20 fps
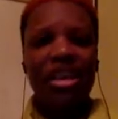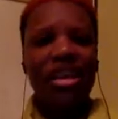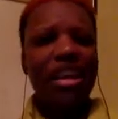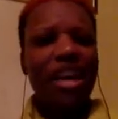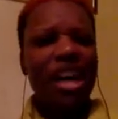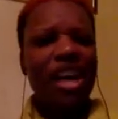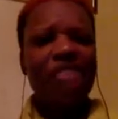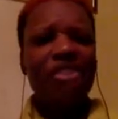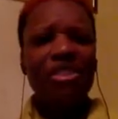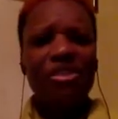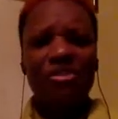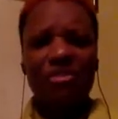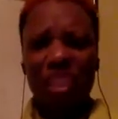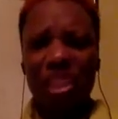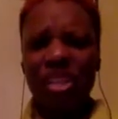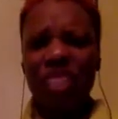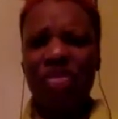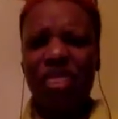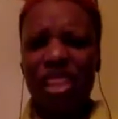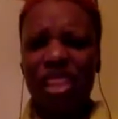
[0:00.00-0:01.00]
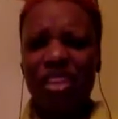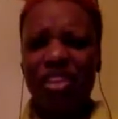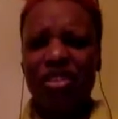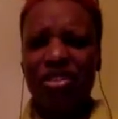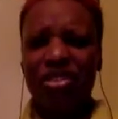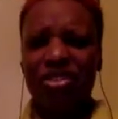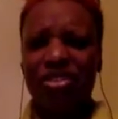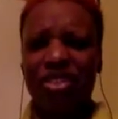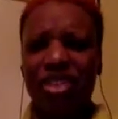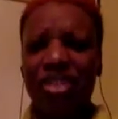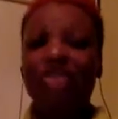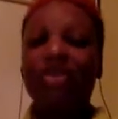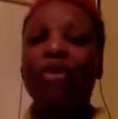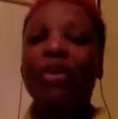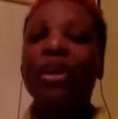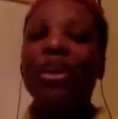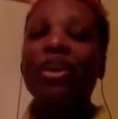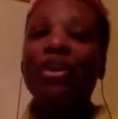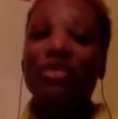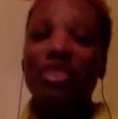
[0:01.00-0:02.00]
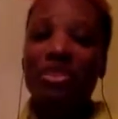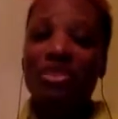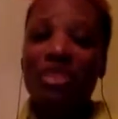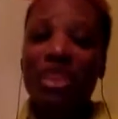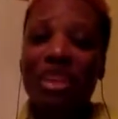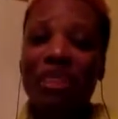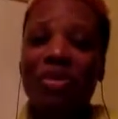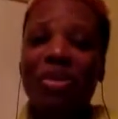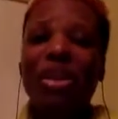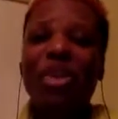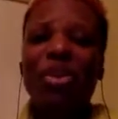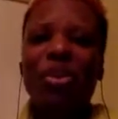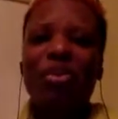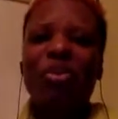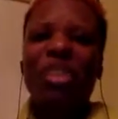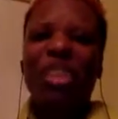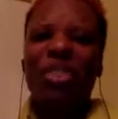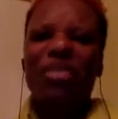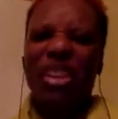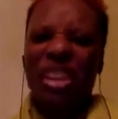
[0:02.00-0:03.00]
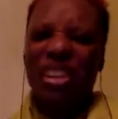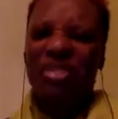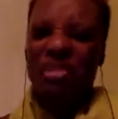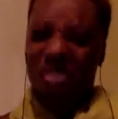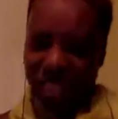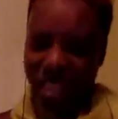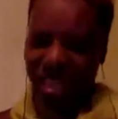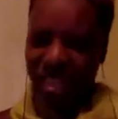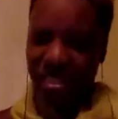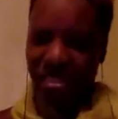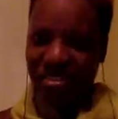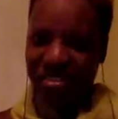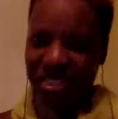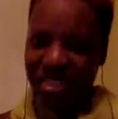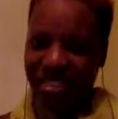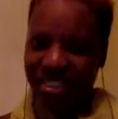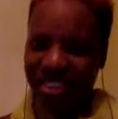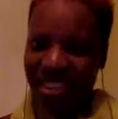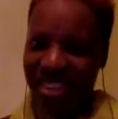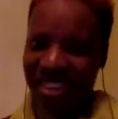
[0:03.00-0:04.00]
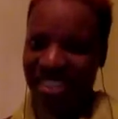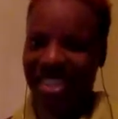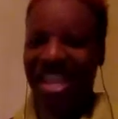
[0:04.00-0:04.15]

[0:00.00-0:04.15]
I used to really, really love to write. No, I love to write, but I don't really, really, really love to write.